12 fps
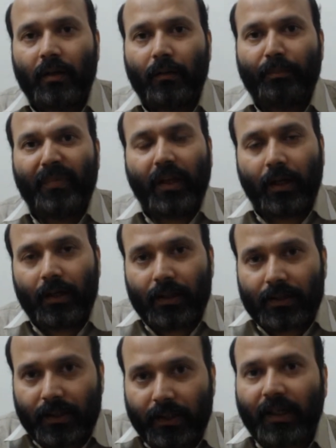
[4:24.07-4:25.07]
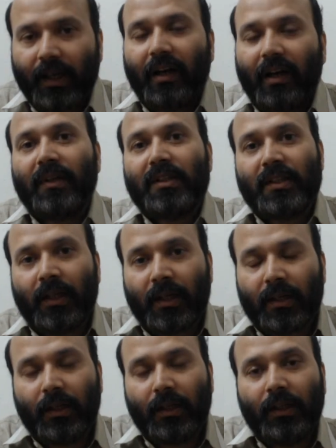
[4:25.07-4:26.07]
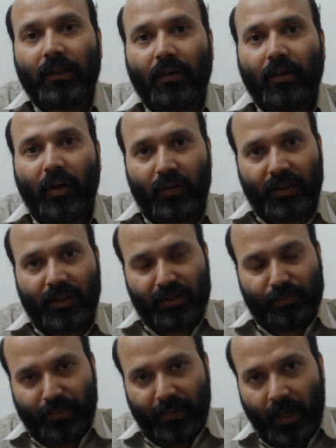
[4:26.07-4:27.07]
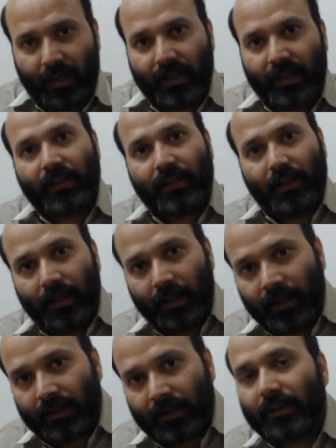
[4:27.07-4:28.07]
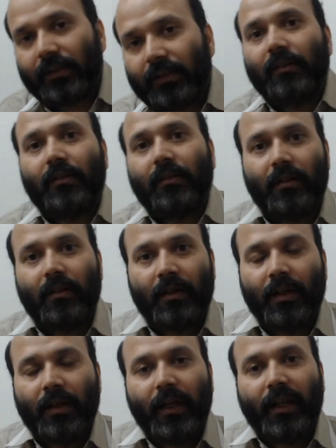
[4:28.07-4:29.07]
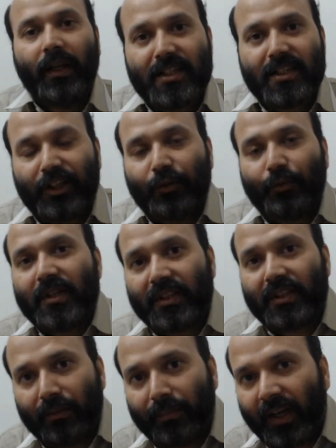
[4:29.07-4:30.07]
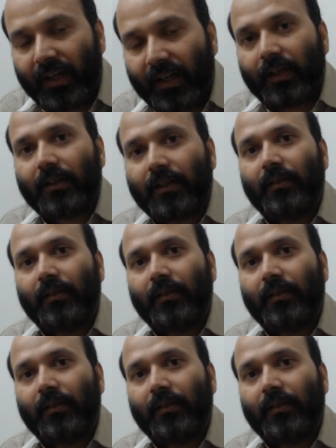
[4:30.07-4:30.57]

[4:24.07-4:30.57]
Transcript: We understand our journey on this planet Earth in a sequential manner,